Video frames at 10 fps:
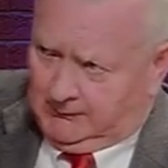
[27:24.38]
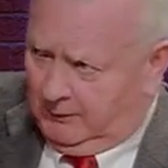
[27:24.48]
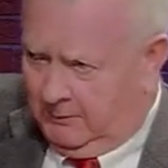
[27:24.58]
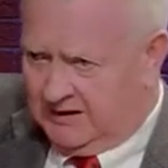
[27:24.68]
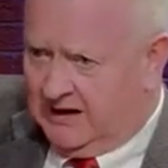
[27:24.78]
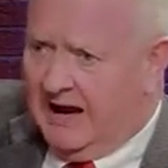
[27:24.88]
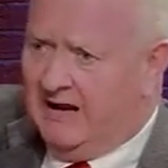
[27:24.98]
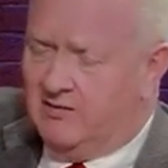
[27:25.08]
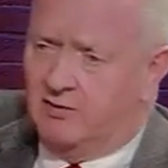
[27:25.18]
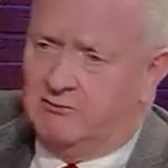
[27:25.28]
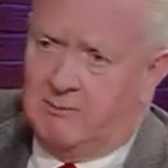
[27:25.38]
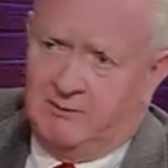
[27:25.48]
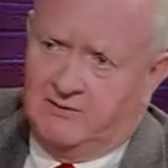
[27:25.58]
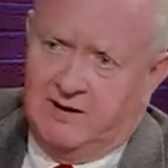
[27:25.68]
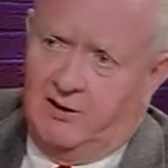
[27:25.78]
but guys that
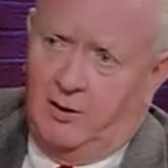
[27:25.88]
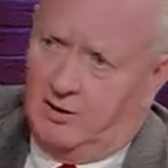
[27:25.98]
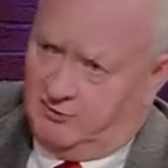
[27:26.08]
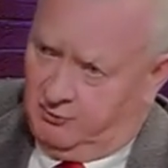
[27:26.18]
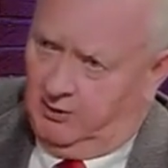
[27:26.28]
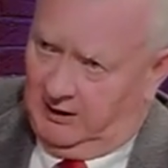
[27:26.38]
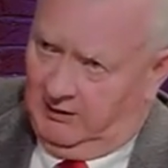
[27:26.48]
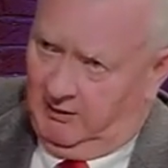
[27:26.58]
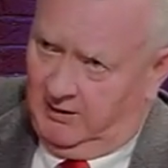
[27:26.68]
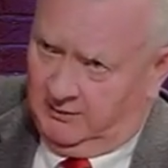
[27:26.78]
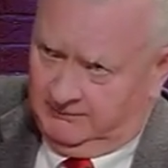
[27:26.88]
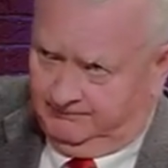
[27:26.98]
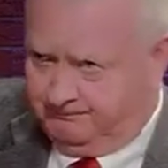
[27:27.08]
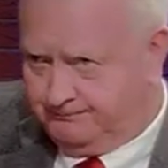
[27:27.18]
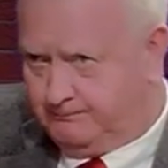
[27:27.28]
represent large rural areas,
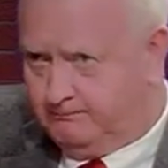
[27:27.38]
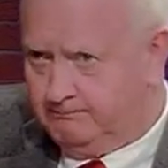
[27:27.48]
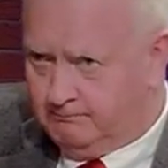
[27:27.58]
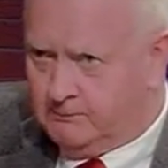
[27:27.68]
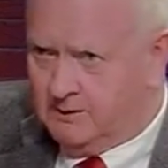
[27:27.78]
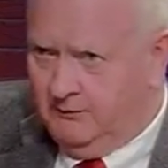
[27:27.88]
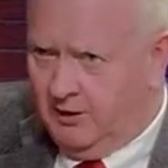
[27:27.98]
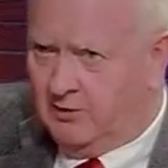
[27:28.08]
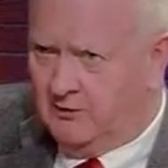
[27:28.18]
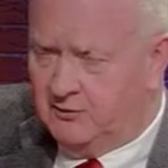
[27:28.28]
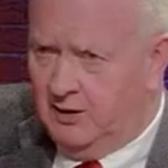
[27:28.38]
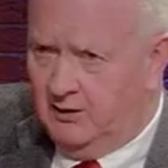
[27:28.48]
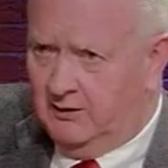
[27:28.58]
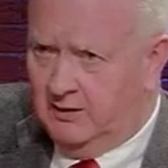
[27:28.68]
they're concerned.